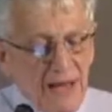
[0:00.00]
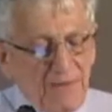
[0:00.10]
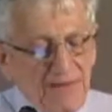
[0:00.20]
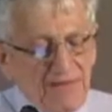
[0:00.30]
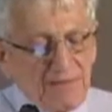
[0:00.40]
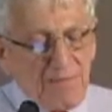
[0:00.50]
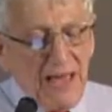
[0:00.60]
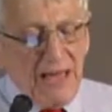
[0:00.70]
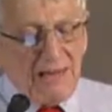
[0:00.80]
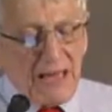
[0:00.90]

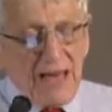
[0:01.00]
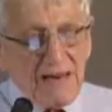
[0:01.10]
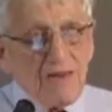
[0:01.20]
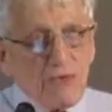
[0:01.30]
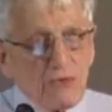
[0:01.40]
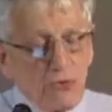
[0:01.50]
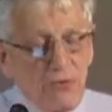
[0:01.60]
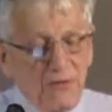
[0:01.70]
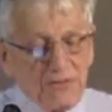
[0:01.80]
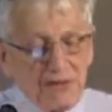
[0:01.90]
despite any
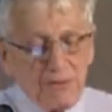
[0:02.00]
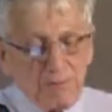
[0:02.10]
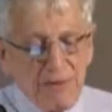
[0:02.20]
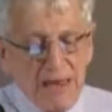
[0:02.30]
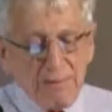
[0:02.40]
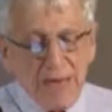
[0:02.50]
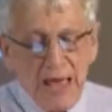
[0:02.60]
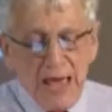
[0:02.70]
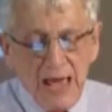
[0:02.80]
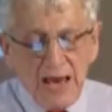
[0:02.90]
short-term blip
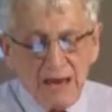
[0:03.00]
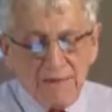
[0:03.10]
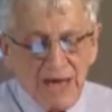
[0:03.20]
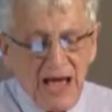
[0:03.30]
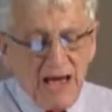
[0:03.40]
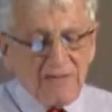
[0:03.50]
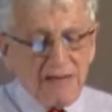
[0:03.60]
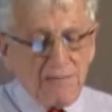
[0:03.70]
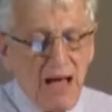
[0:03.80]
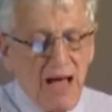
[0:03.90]
in the
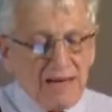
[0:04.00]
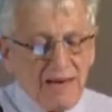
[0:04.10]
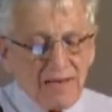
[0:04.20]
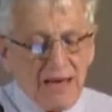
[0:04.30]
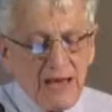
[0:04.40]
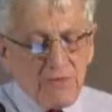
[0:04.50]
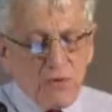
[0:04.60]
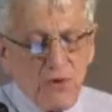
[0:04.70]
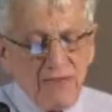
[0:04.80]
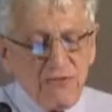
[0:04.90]
housing market, the
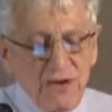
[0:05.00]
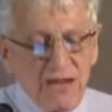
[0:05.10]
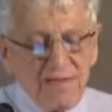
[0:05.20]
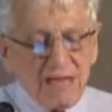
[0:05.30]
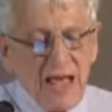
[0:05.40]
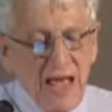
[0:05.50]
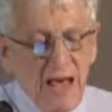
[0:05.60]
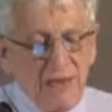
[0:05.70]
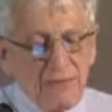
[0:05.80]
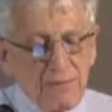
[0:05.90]
question is
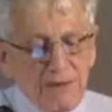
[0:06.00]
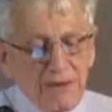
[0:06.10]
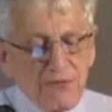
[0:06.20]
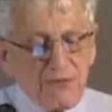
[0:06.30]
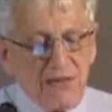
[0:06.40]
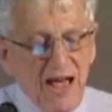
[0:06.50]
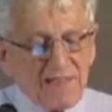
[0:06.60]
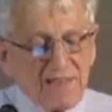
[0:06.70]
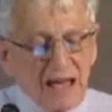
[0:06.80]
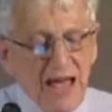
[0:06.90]
how to build
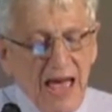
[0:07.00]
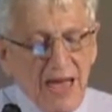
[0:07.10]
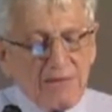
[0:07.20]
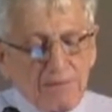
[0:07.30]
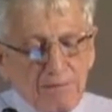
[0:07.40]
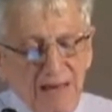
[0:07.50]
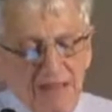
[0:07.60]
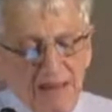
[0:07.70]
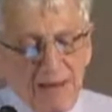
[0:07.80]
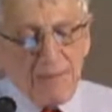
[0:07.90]
faster and
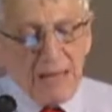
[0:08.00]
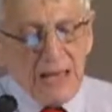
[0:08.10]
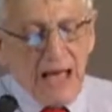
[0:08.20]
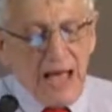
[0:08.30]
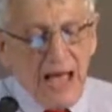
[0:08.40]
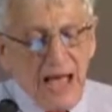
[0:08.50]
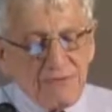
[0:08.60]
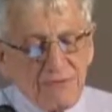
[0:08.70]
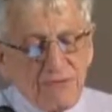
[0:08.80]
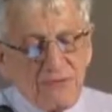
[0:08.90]
better.
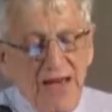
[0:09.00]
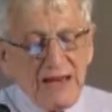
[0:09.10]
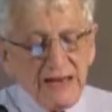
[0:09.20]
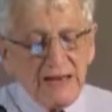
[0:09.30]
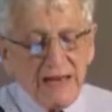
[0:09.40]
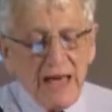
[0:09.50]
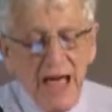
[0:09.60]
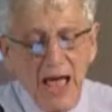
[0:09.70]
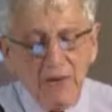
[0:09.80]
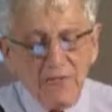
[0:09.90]
And finally,
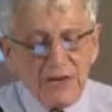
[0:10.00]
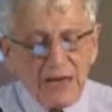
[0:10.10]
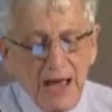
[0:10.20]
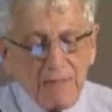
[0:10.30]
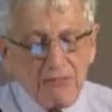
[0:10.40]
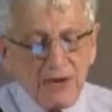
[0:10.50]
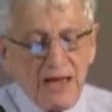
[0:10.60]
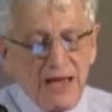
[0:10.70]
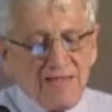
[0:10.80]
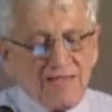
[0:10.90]
how to capture
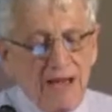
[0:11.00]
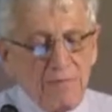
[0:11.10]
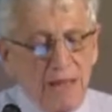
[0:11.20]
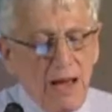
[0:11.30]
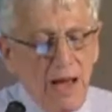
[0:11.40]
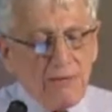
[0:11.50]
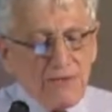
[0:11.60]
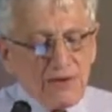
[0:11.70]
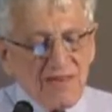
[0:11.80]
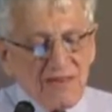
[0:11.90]
some of
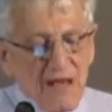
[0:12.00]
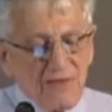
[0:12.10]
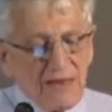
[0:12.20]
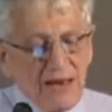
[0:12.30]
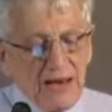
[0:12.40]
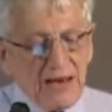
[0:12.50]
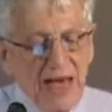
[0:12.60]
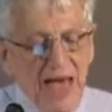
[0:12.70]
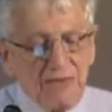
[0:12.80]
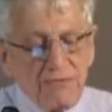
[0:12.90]
the resulting
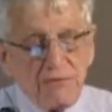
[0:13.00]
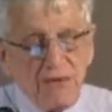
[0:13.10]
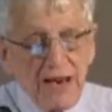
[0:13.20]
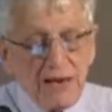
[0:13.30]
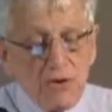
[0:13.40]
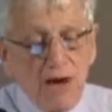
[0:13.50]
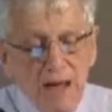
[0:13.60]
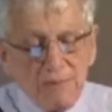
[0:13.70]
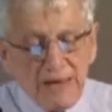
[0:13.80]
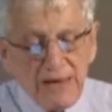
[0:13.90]
land value
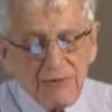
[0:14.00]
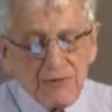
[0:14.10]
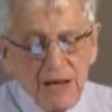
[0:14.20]
uplift